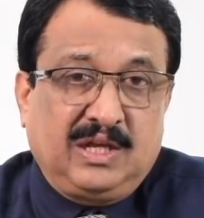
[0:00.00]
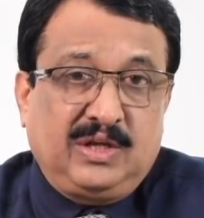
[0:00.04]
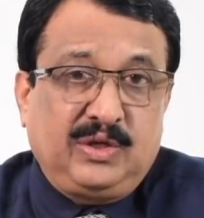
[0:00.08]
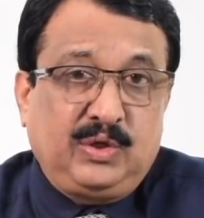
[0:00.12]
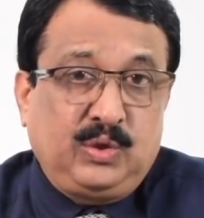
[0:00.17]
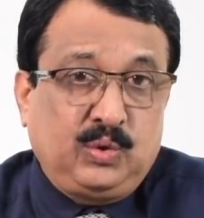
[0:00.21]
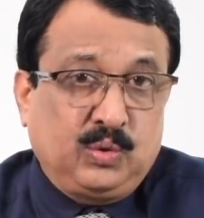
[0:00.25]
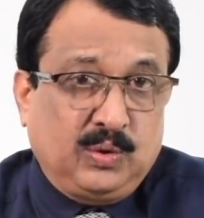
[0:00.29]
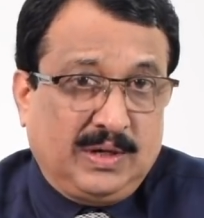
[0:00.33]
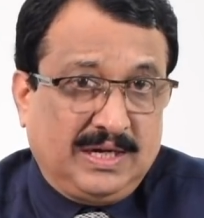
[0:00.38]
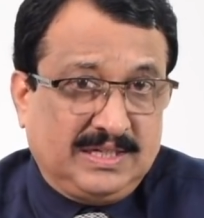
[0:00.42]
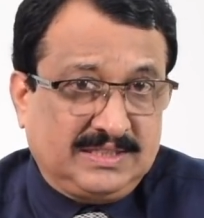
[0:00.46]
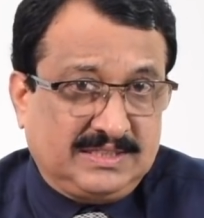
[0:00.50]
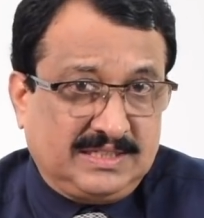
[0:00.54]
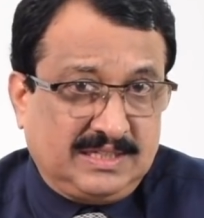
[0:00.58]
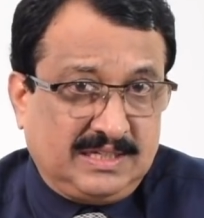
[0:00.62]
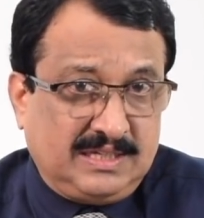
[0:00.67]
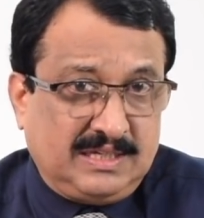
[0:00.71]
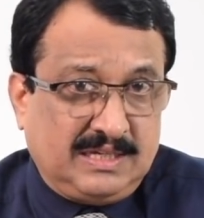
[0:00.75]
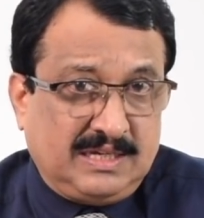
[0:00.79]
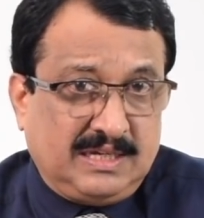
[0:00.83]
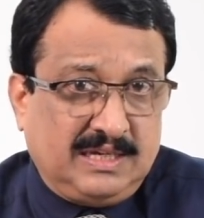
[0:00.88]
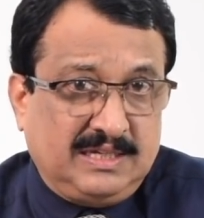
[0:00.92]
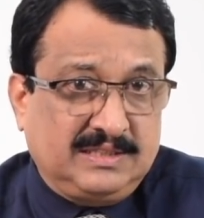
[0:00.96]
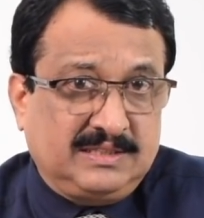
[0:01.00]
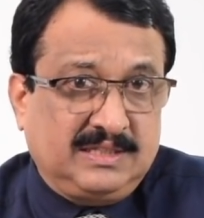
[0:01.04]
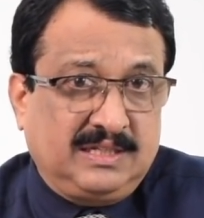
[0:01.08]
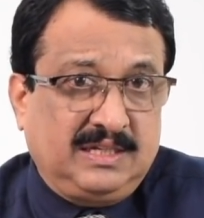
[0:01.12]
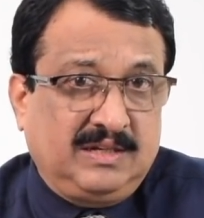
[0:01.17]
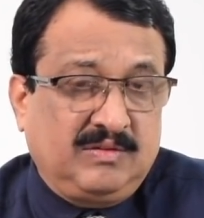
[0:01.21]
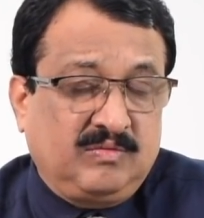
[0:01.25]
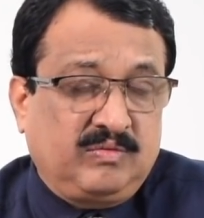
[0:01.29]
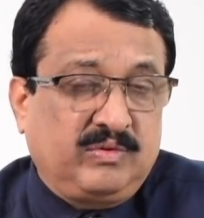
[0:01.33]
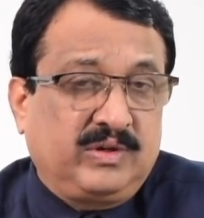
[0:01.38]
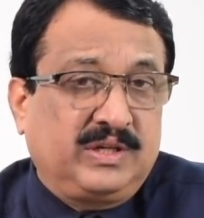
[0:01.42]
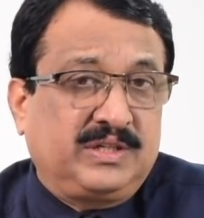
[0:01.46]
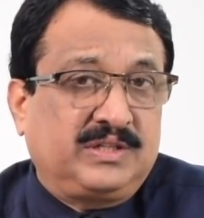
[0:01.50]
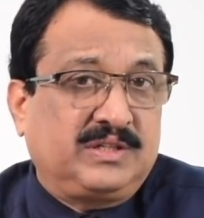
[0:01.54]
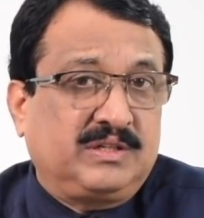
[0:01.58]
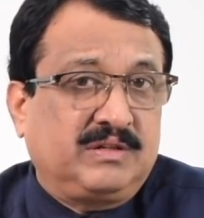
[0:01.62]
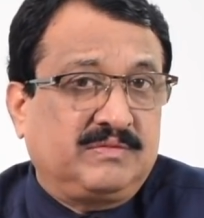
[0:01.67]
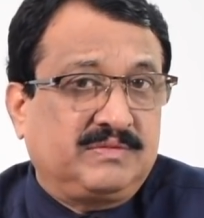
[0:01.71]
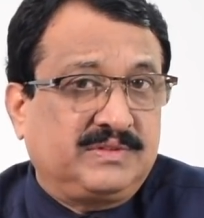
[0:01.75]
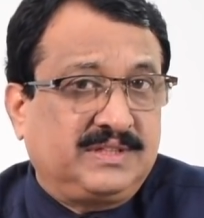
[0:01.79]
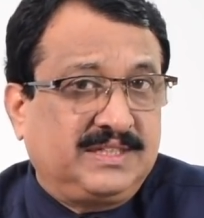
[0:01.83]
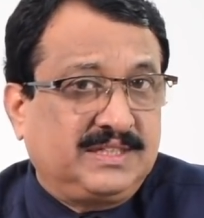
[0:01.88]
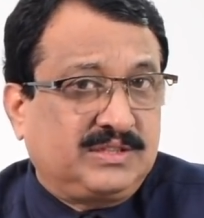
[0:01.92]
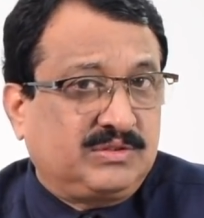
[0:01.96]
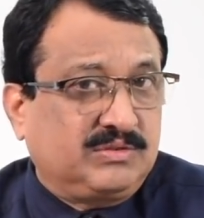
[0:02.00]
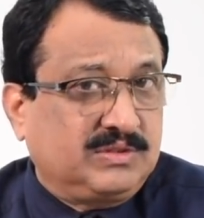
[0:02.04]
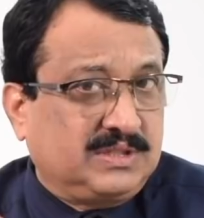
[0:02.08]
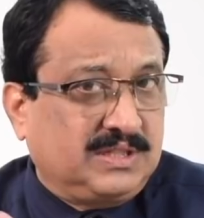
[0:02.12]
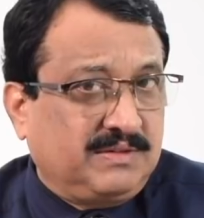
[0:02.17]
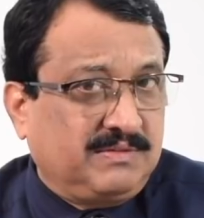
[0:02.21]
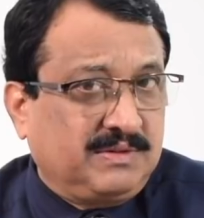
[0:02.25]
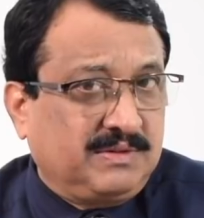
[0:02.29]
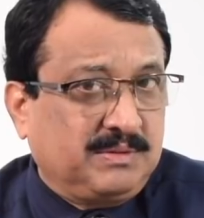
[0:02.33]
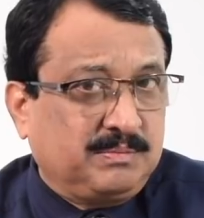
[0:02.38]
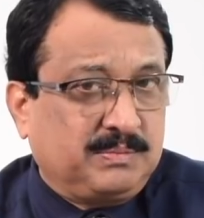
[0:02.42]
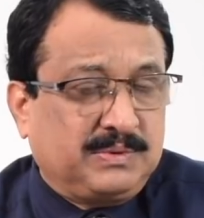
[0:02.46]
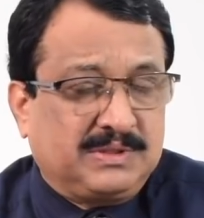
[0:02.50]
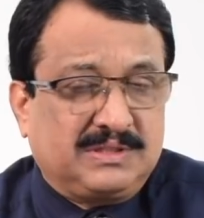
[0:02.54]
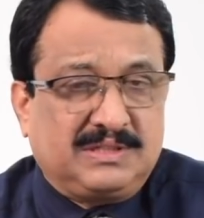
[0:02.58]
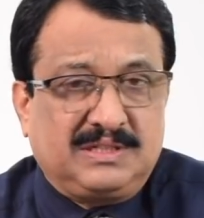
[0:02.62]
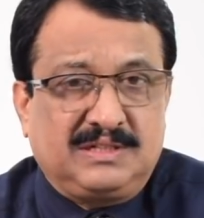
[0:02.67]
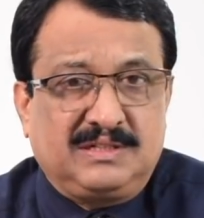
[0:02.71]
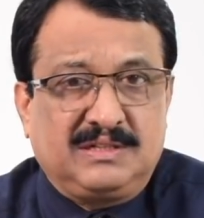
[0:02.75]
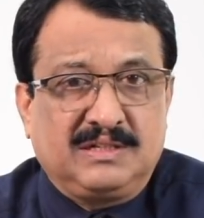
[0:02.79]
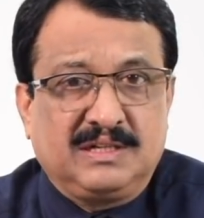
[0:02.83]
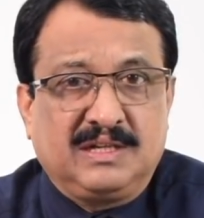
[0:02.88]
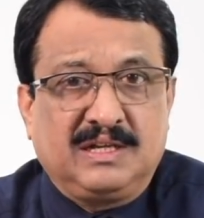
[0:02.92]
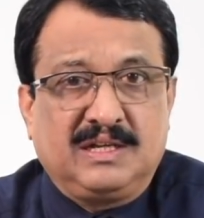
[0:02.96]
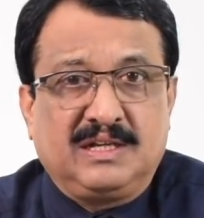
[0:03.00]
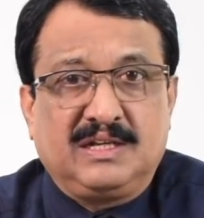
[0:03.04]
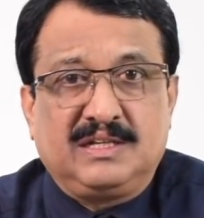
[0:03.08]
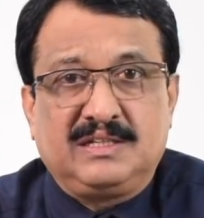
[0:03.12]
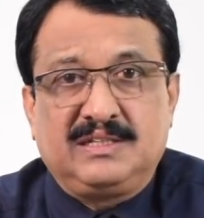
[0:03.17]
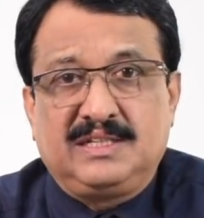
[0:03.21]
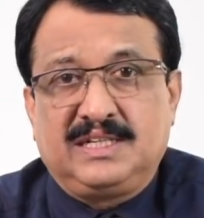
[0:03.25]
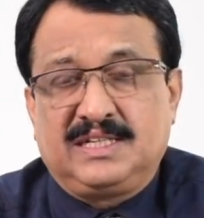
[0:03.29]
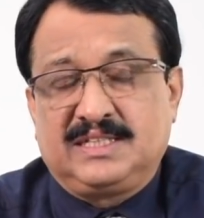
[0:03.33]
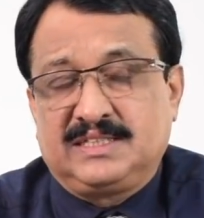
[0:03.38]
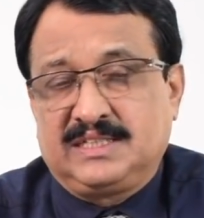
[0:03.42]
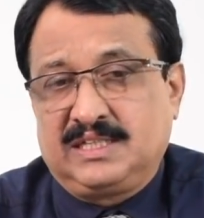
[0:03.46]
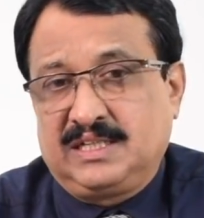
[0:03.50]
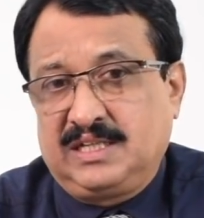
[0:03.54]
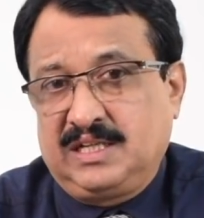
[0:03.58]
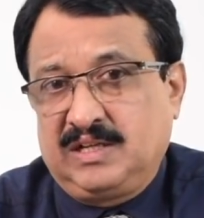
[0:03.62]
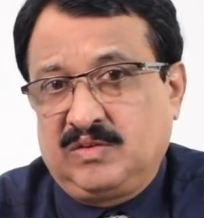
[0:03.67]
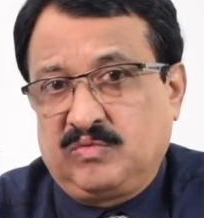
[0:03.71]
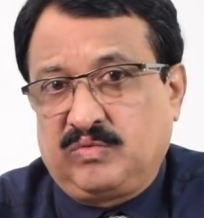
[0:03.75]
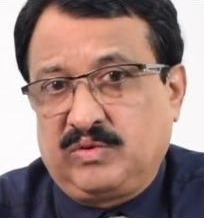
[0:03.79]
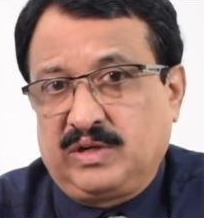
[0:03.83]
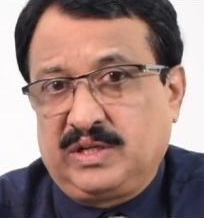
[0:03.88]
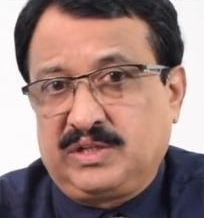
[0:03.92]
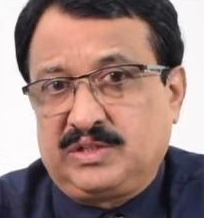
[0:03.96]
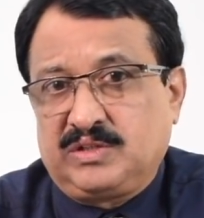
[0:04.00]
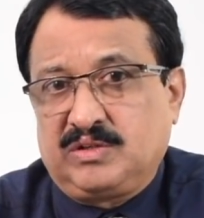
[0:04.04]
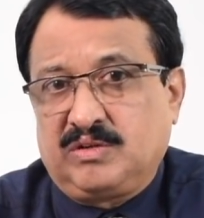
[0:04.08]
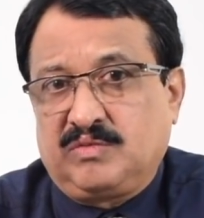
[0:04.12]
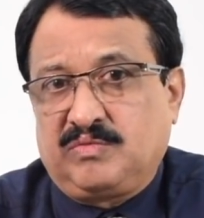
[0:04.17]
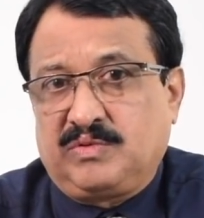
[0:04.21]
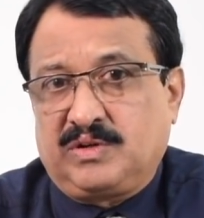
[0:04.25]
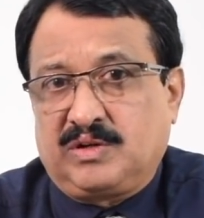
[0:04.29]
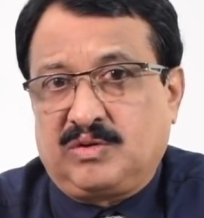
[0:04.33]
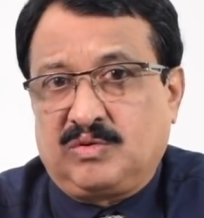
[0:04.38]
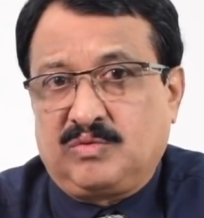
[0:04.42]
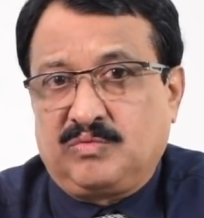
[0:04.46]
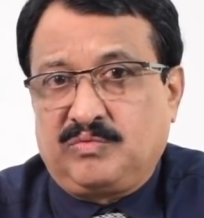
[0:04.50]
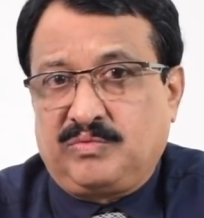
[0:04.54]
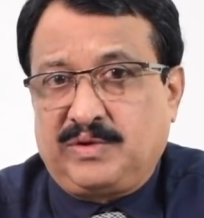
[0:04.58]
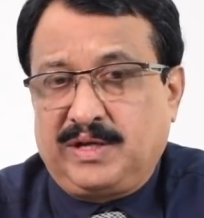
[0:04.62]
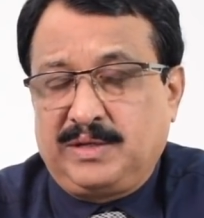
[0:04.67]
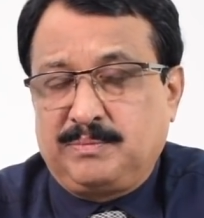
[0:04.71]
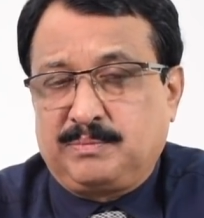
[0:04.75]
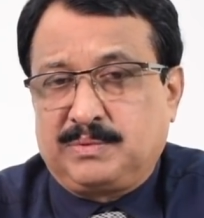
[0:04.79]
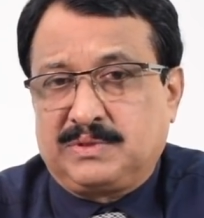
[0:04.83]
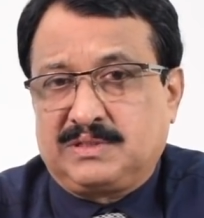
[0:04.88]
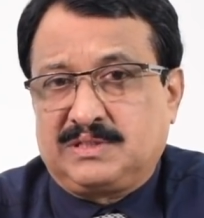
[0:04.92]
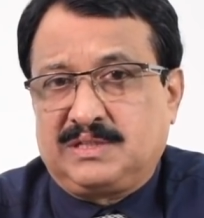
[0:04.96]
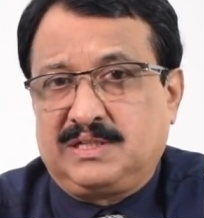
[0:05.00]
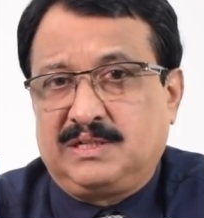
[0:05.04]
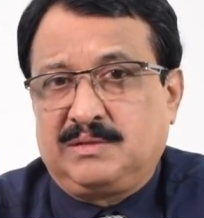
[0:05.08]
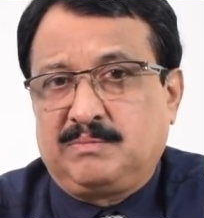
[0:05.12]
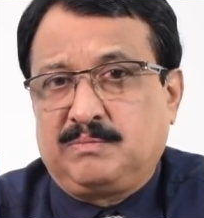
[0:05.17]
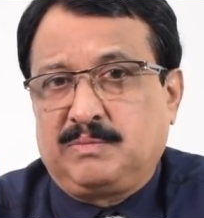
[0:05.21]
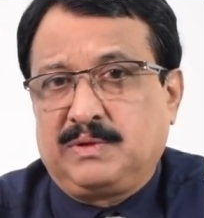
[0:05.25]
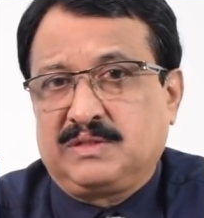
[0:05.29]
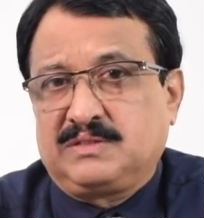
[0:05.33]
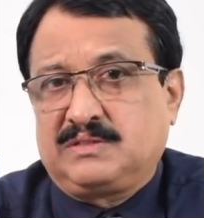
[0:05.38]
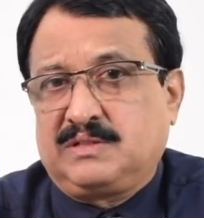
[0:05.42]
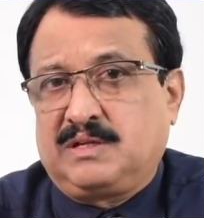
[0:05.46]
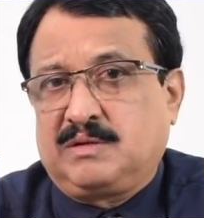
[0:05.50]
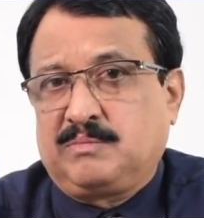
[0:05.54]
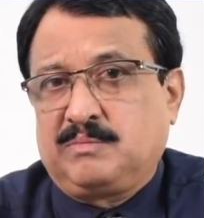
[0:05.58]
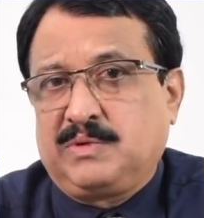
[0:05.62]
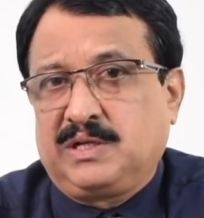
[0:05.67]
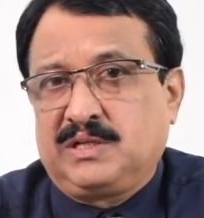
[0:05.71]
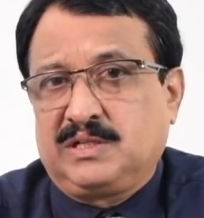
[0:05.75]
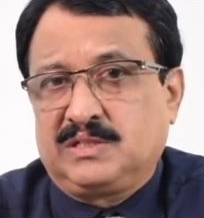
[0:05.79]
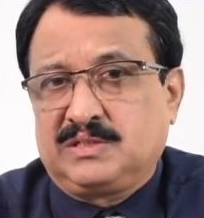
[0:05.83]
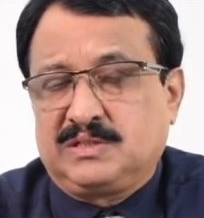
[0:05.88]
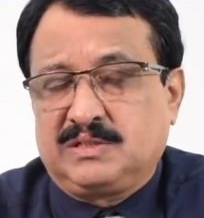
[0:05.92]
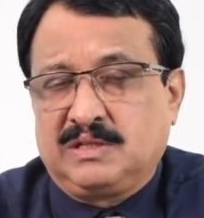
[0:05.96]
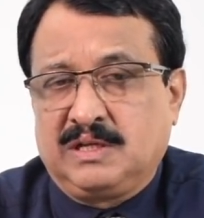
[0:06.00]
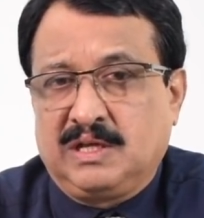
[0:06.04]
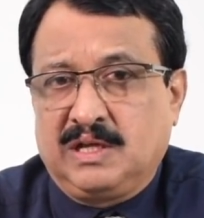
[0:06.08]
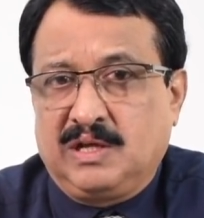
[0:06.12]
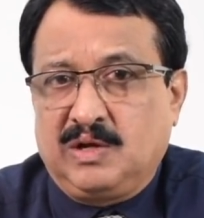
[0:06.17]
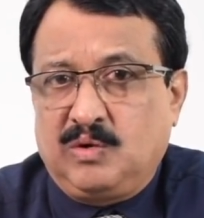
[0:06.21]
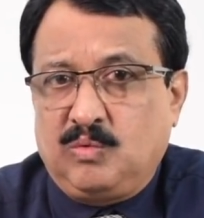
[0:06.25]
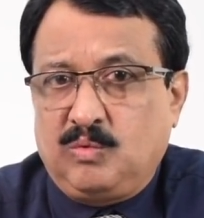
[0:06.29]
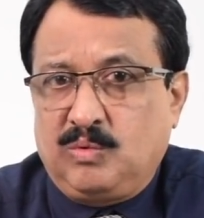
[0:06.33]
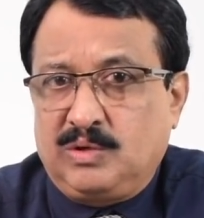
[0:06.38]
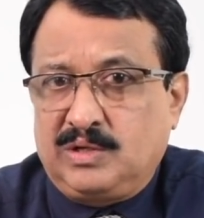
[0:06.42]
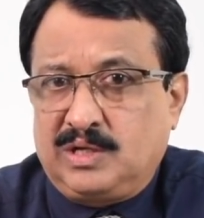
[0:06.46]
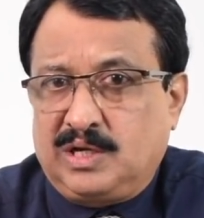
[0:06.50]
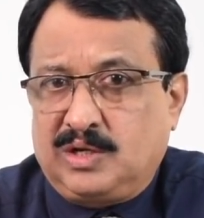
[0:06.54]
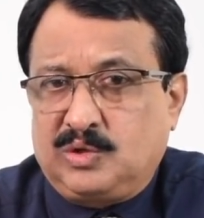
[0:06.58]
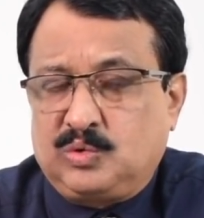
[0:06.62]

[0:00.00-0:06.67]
US has an inflation of 6 to 7%. There is an inflation of around 5% plus or minus 1 or